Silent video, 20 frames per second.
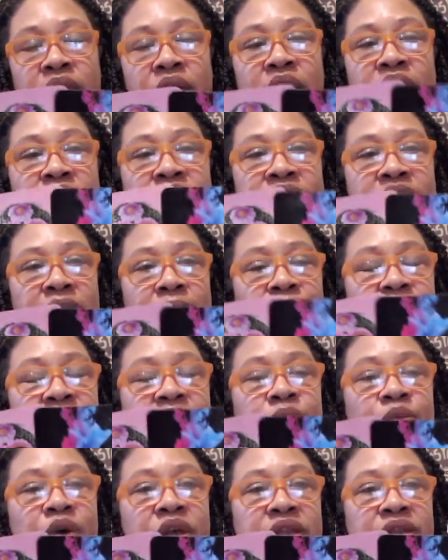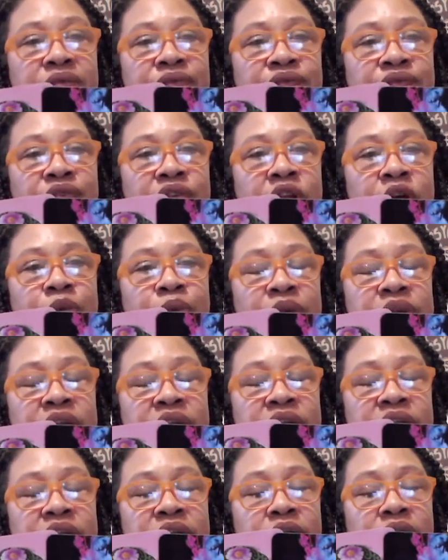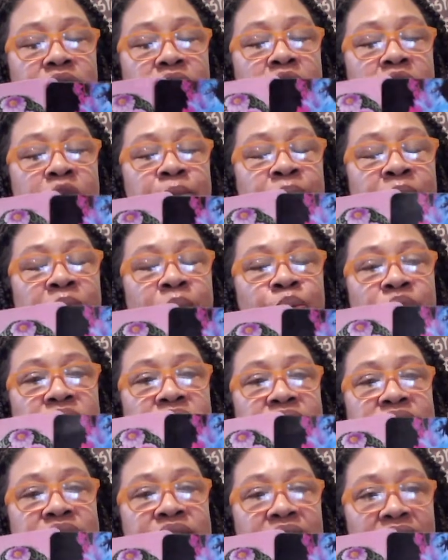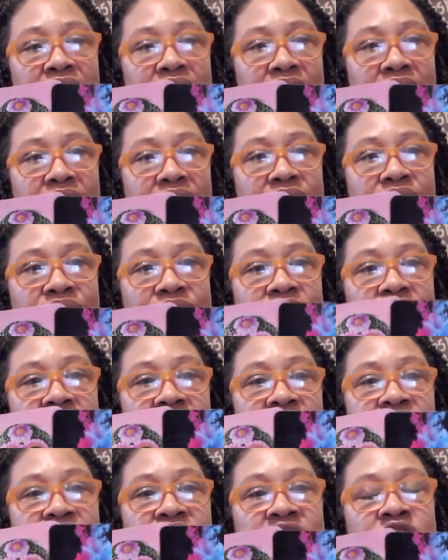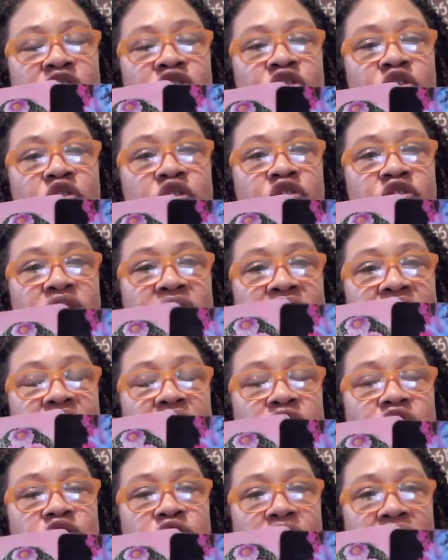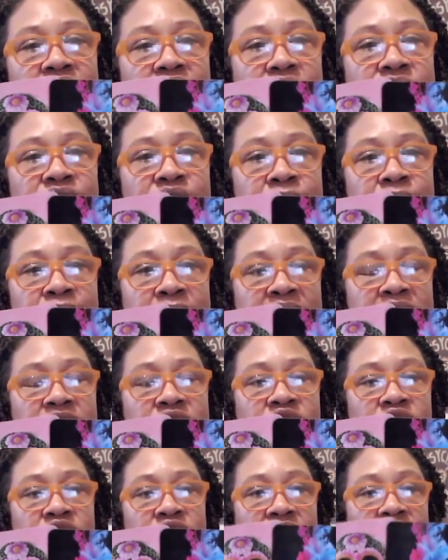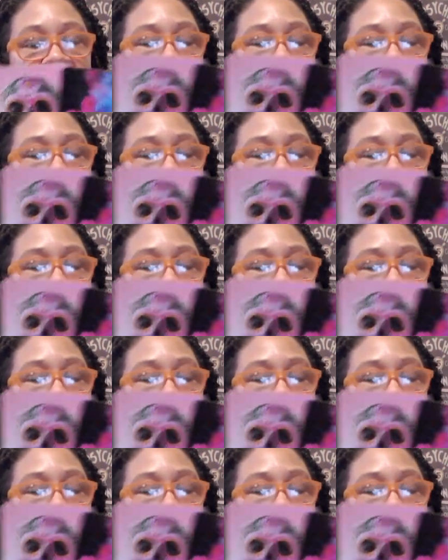Something wasn't flowing here. But with death, there's usually a transformation.